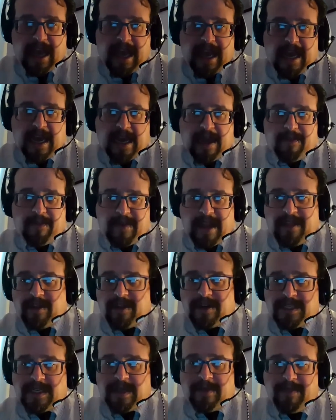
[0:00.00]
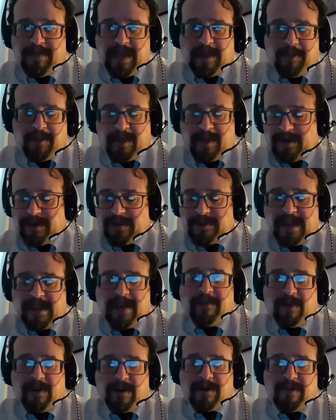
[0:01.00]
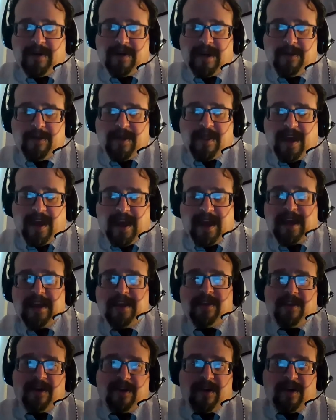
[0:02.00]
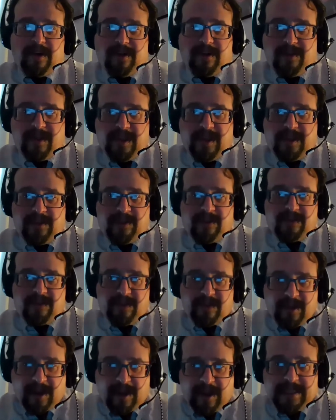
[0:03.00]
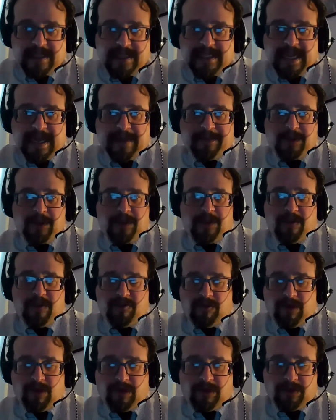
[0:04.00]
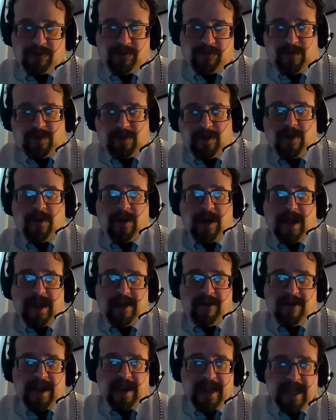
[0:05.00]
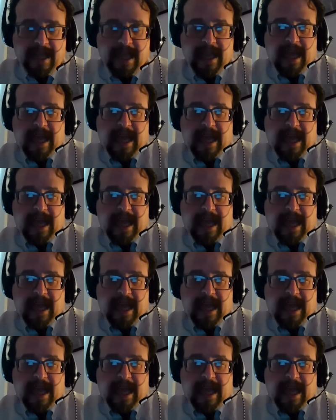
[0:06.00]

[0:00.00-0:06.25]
Now, there's some people that will never agree with either of these concepts or these roles for OIRA,